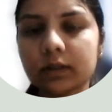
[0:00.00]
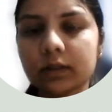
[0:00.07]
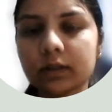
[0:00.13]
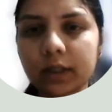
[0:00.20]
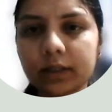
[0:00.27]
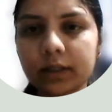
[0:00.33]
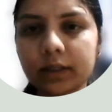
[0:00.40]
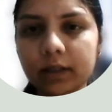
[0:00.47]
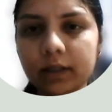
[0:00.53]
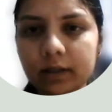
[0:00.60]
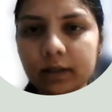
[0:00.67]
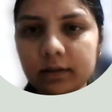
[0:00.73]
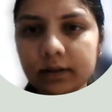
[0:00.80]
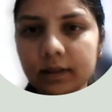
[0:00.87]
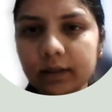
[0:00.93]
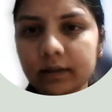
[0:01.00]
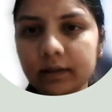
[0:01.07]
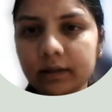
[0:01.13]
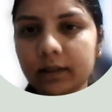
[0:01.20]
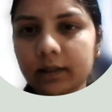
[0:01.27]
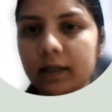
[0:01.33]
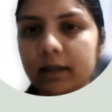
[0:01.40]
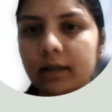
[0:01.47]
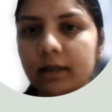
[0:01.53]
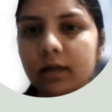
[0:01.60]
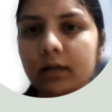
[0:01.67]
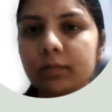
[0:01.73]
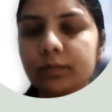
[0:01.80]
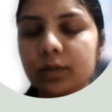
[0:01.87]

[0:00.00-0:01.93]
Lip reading: Look at here in the diagram,